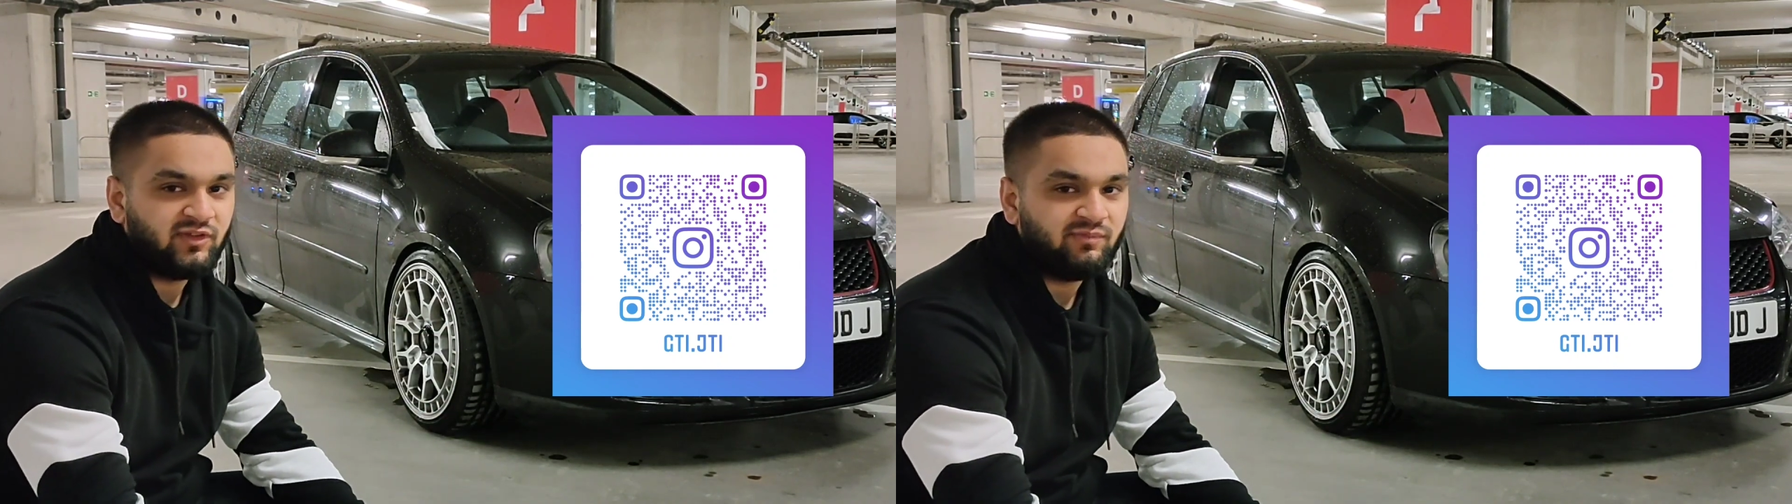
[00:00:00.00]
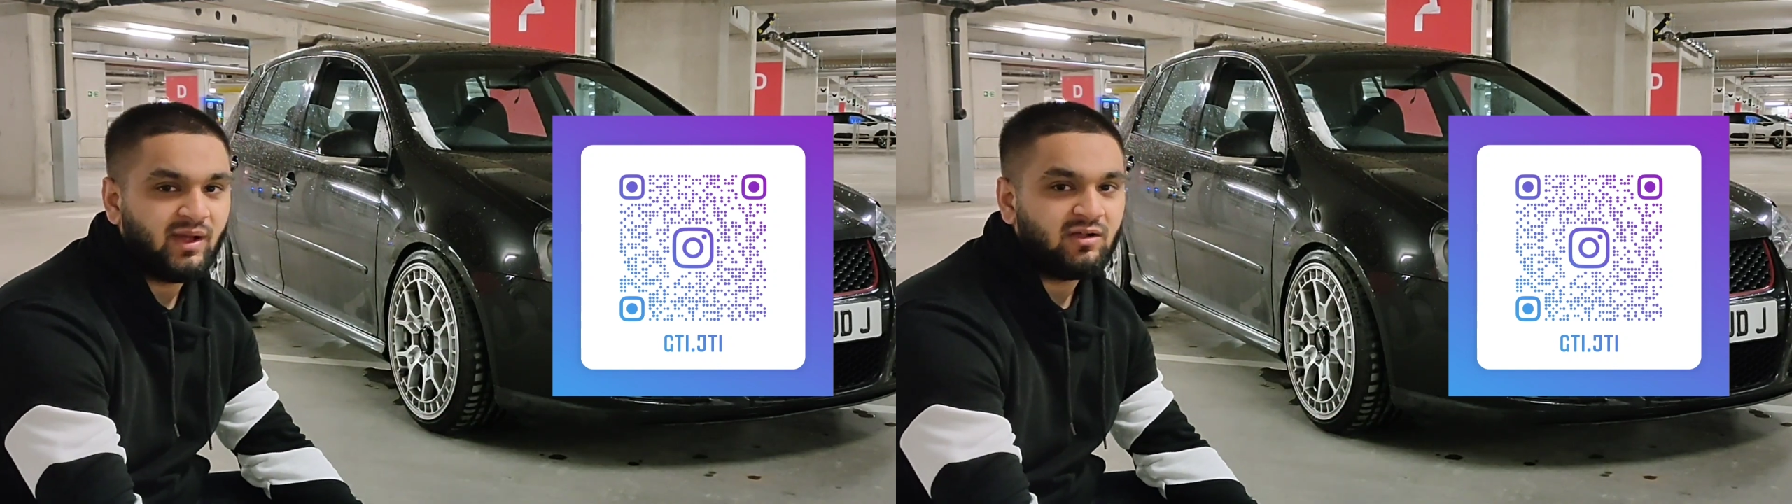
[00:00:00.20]

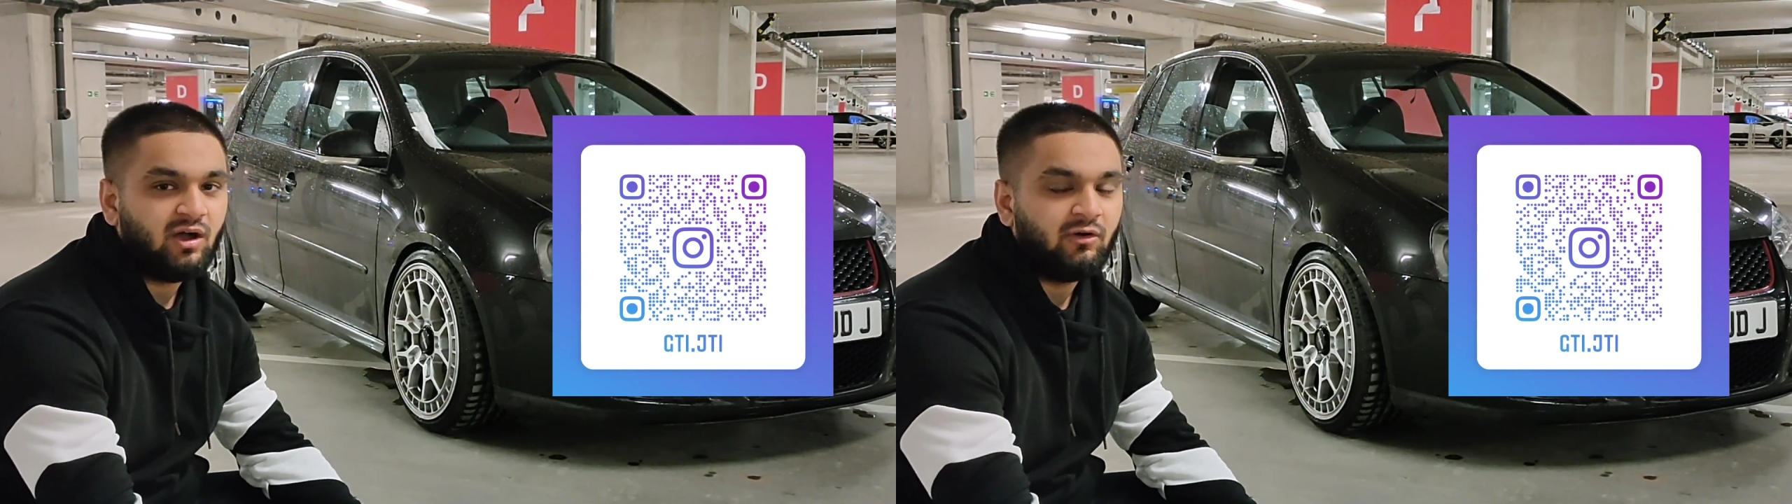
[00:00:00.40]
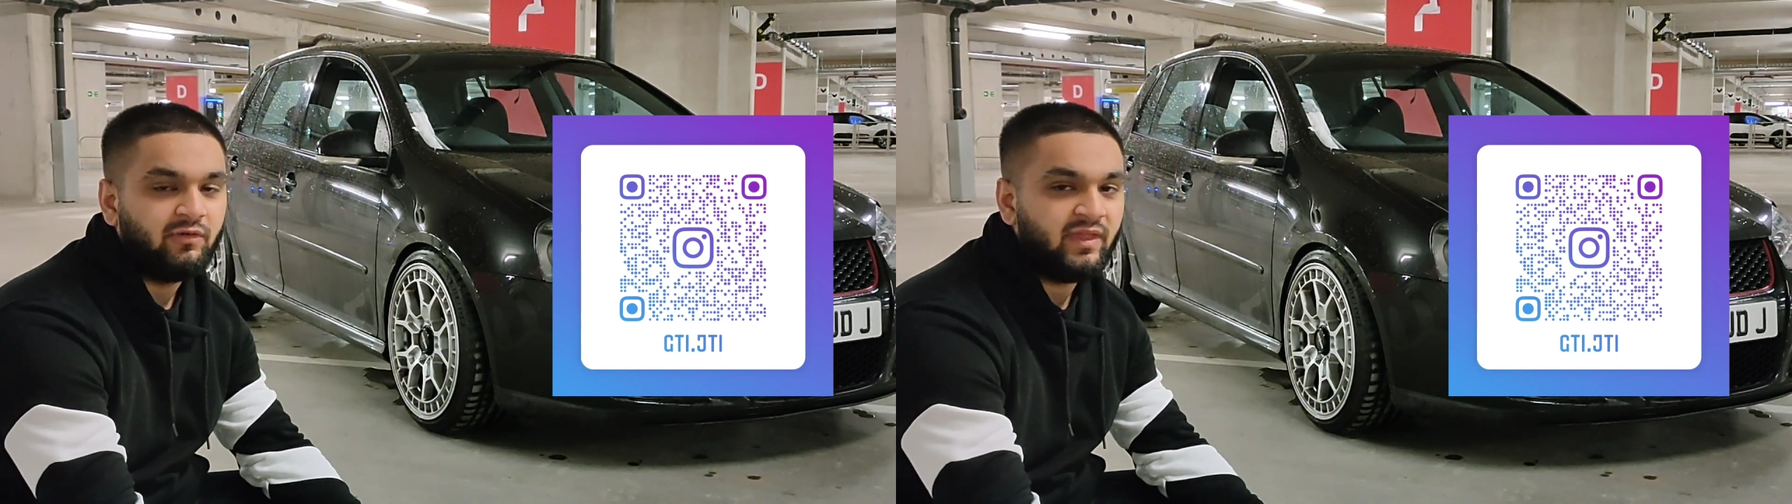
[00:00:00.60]
of my
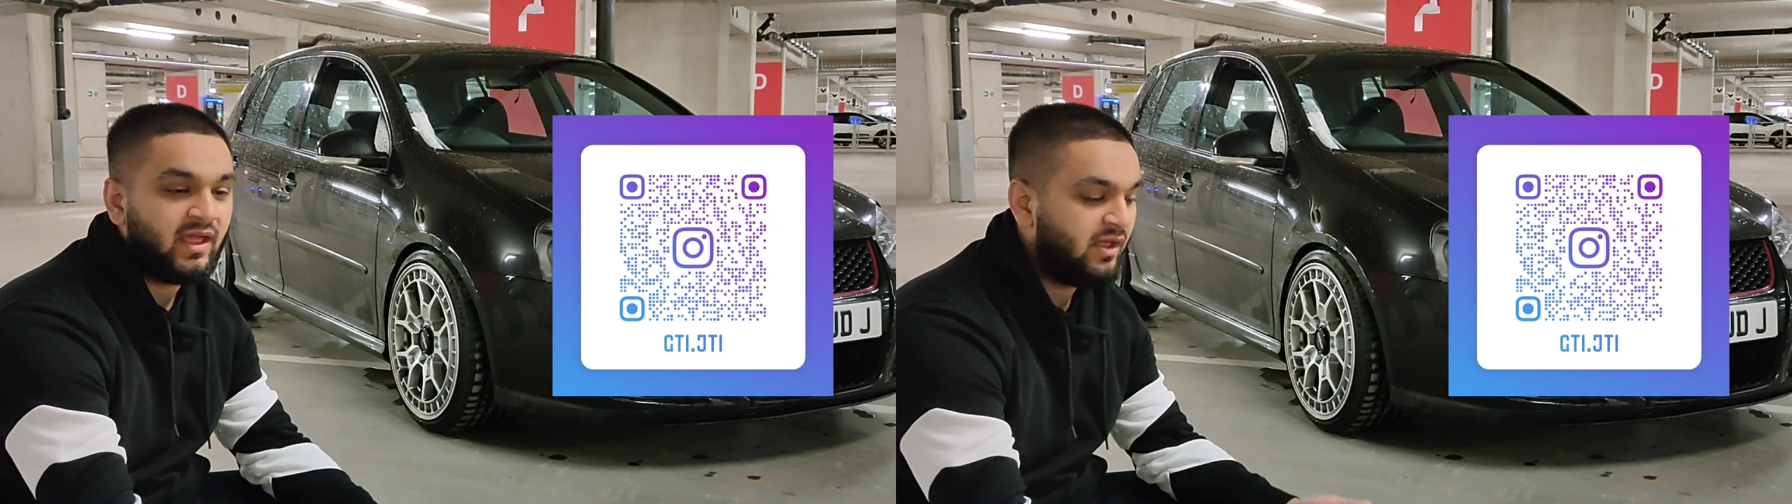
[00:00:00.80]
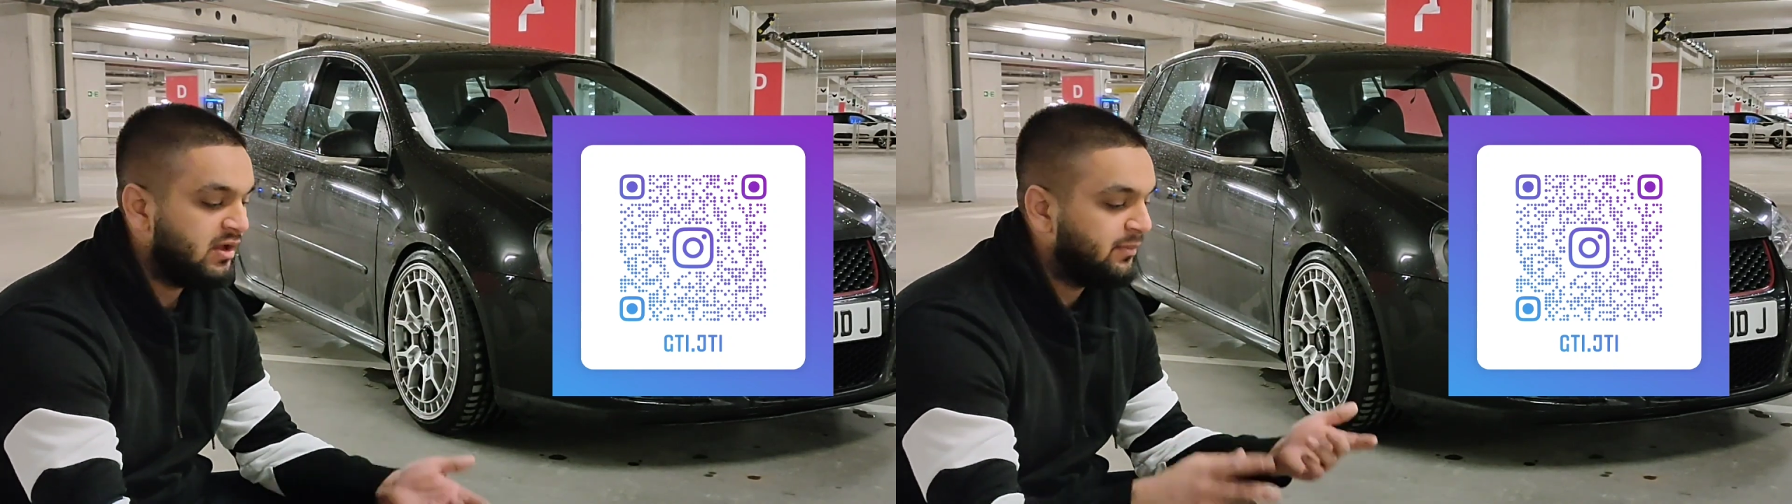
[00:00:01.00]
car on
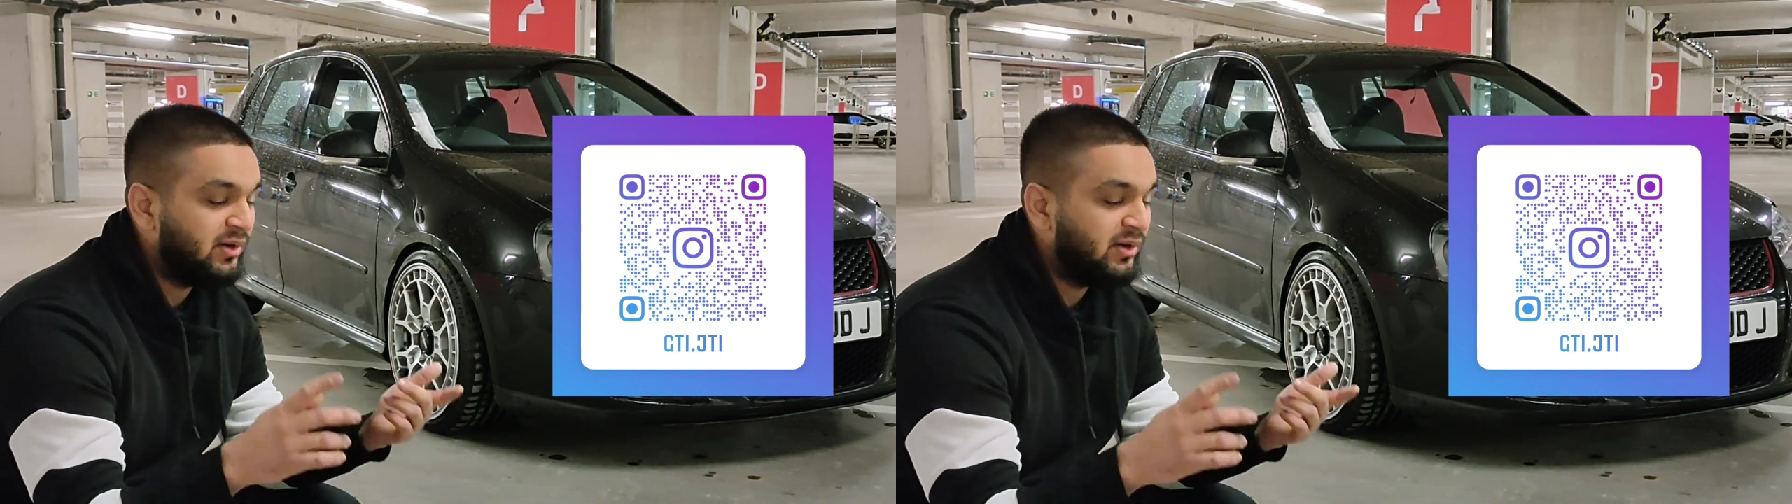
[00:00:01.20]
there.